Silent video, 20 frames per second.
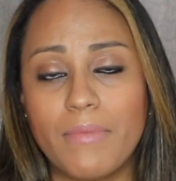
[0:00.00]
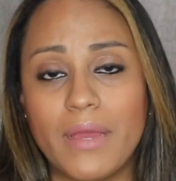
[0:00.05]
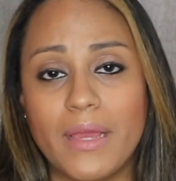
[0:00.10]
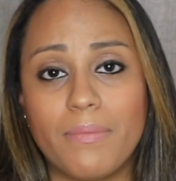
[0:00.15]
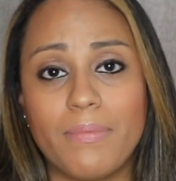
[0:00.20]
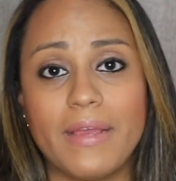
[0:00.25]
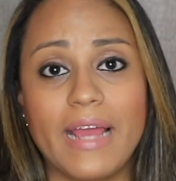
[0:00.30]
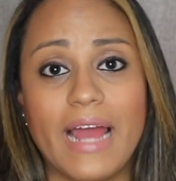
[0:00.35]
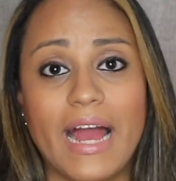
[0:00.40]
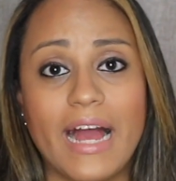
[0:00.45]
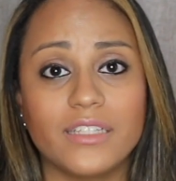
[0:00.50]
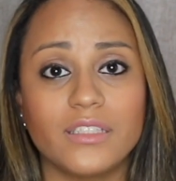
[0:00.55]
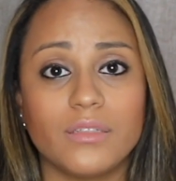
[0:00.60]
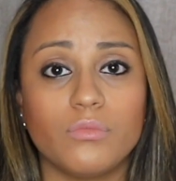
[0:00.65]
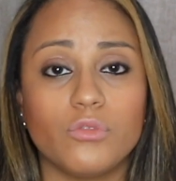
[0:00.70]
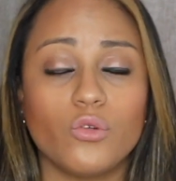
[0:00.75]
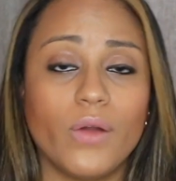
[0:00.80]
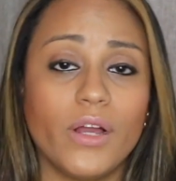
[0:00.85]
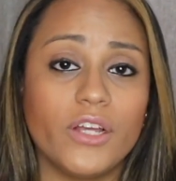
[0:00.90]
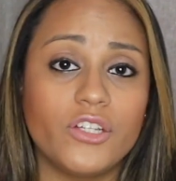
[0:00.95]
maybe ask
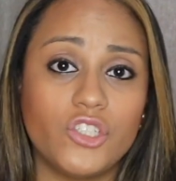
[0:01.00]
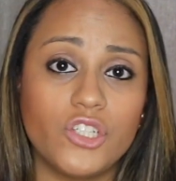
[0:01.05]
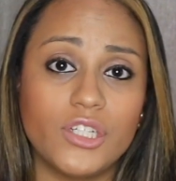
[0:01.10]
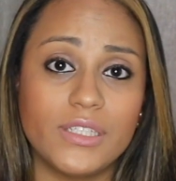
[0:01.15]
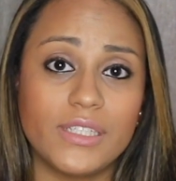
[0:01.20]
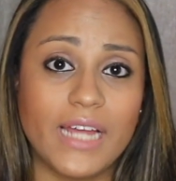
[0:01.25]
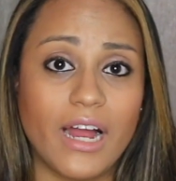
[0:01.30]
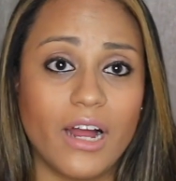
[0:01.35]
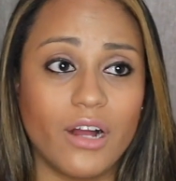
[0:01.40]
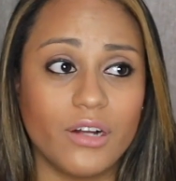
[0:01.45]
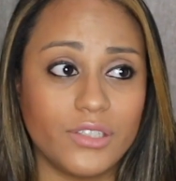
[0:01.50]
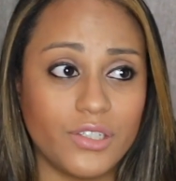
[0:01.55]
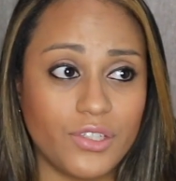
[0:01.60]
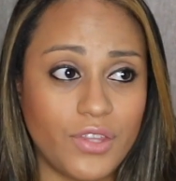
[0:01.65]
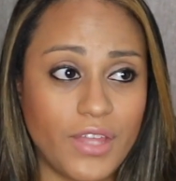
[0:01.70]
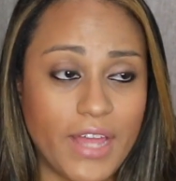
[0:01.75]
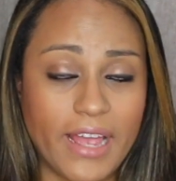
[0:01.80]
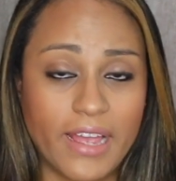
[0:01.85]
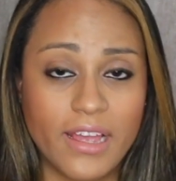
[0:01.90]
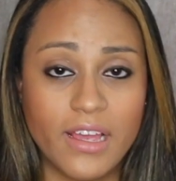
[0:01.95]
them questions, how do
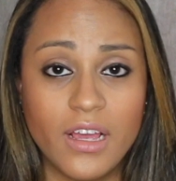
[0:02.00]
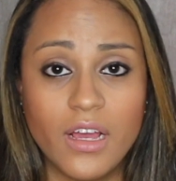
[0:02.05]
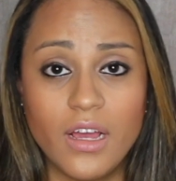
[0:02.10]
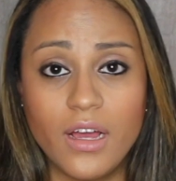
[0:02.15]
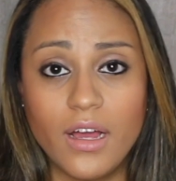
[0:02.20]
they